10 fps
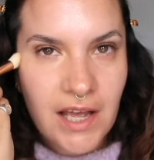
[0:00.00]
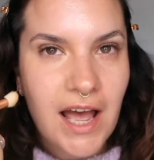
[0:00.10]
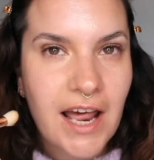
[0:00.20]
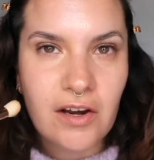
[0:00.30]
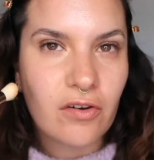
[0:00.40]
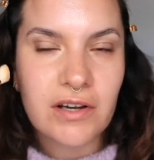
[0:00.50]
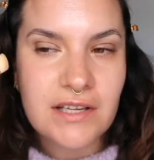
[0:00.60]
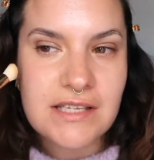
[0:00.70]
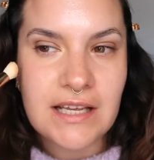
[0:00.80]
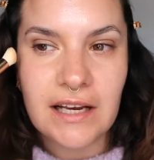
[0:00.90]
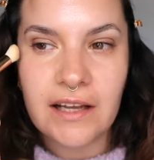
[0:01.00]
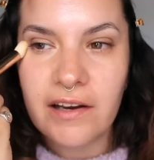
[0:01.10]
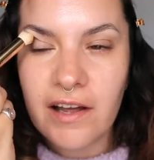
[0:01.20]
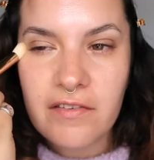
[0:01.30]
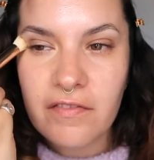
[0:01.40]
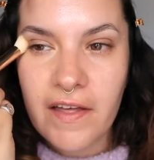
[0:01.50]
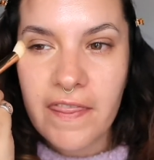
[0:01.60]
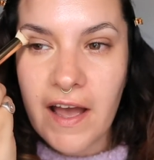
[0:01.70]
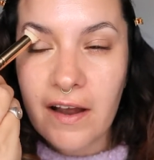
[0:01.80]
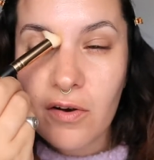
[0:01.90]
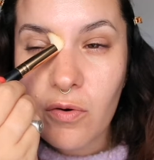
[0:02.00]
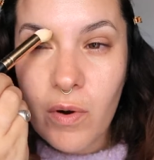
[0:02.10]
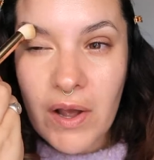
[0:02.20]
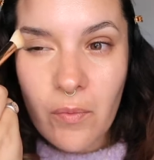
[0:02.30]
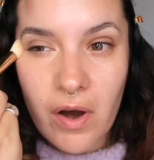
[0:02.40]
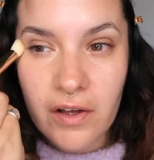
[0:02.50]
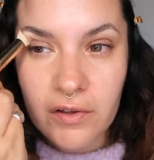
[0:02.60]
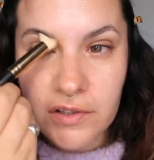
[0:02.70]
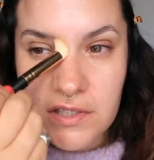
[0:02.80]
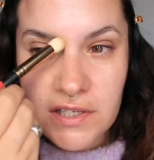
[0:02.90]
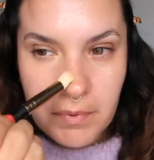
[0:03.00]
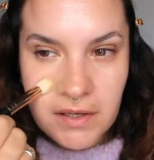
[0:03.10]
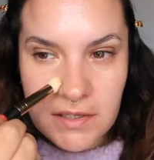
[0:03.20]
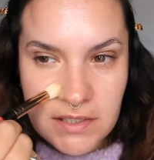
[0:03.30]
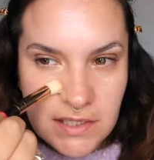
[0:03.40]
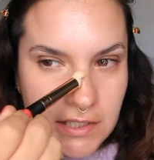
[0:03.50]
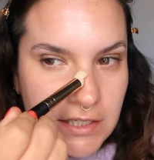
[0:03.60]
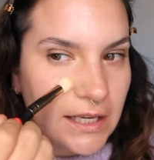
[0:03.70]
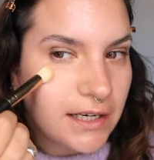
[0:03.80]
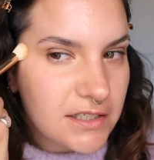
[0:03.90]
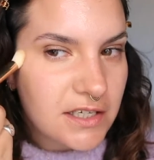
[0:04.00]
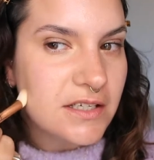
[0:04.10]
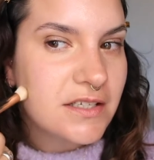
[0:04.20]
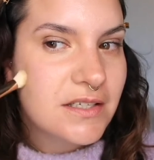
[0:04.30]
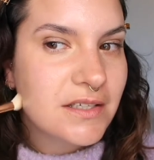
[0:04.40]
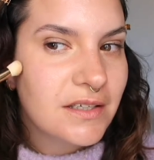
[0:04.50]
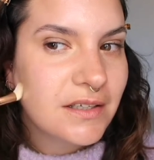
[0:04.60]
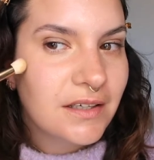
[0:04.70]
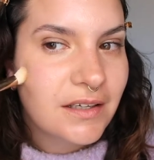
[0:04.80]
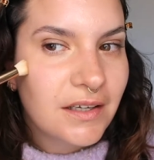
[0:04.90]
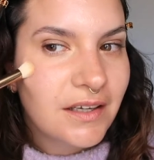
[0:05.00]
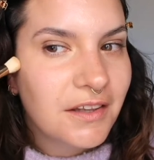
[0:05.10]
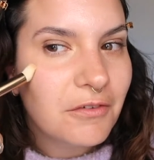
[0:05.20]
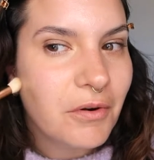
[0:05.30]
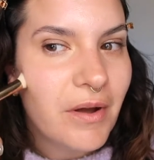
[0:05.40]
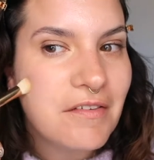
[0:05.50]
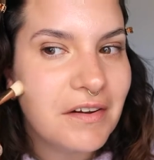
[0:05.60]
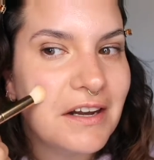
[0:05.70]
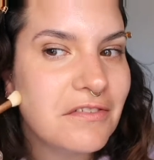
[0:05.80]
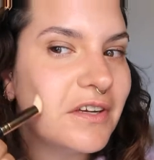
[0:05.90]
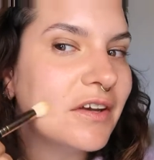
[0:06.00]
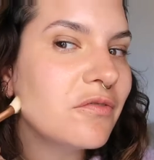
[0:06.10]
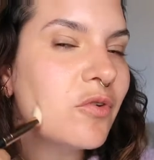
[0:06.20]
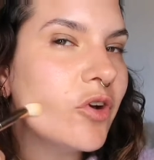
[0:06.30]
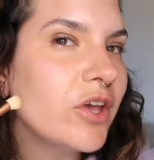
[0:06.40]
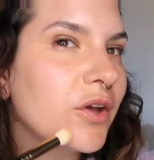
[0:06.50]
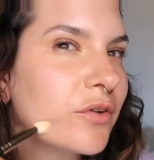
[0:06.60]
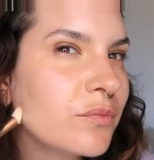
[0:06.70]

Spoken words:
and not a concealer, and I find that quite wild, because concealer does the real heavy lifting for you.